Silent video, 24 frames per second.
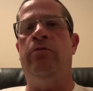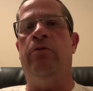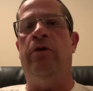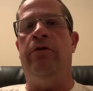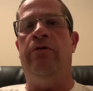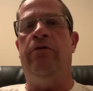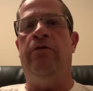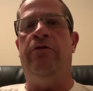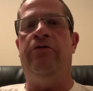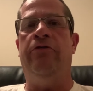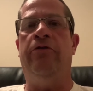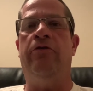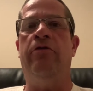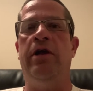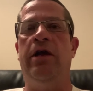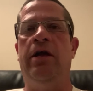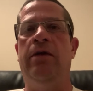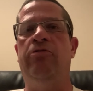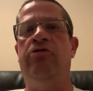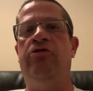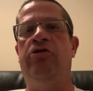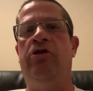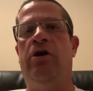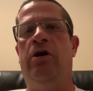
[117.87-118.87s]
whether it's
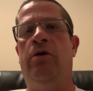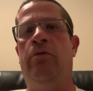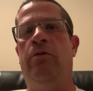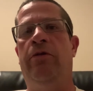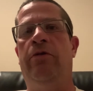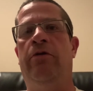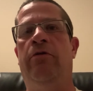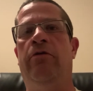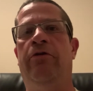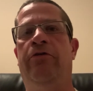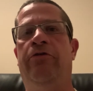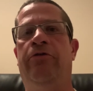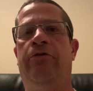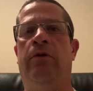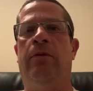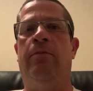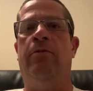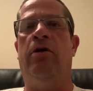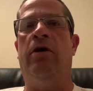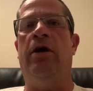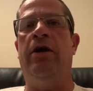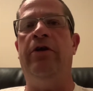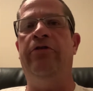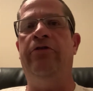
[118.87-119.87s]
clamshell, whether it's the
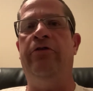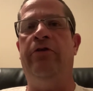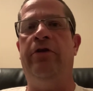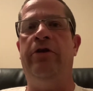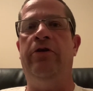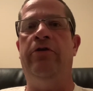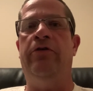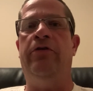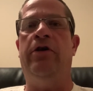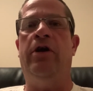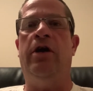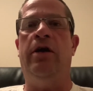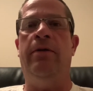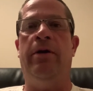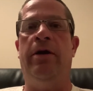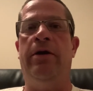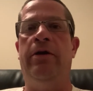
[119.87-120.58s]
rubber isolator type,